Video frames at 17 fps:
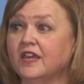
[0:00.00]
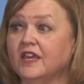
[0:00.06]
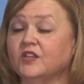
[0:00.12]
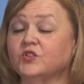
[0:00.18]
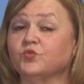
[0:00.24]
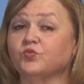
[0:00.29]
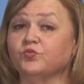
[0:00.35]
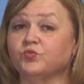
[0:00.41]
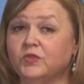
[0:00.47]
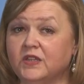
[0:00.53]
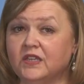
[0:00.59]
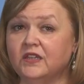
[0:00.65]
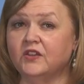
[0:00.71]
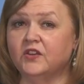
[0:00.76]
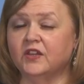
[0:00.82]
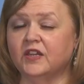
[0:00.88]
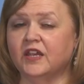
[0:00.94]
is
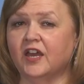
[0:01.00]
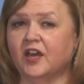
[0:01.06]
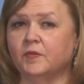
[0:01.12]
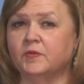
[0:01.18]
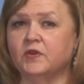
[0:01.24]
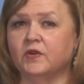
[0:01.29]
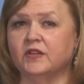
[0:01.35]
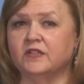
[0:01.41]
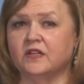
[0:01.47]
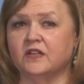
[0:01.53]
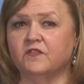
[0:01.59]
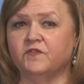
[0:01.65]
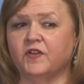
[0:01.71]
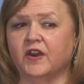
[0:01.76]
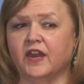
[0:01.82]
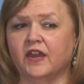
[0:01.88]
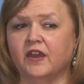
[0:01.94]
really going to help you
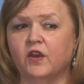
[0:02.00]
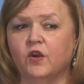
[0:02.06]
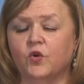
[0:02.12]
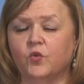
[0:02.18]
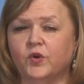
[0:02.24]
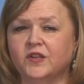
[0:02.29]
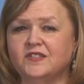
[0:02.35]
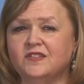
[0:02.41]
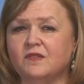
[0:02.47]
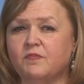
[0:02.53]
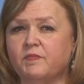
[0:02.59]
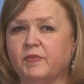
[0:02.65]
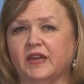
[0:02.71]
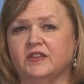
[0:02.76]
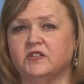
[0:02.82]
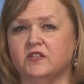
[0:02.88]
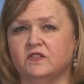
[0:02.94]
identify what's the
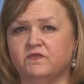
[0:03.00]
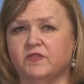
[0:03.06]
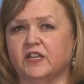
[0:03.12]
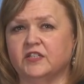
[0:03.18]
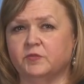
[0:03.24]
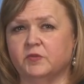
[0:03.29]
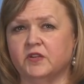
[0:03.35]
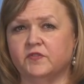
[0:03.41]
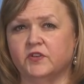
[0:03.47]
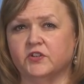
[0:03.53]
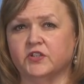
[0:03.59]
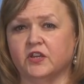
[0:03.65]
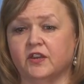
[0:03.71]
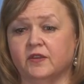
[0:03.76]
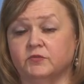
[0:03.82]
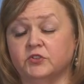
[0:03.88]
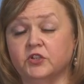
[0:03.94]
best investment of your
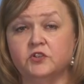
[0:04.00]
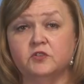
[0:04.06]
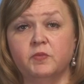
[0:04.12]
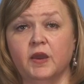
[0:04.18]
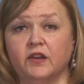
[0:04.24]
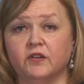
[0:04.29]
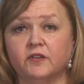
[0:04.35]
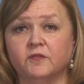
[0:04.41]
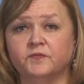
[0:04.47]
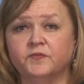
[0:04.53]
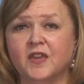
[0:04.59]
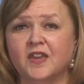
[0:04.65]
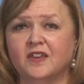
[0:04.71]
time to do better.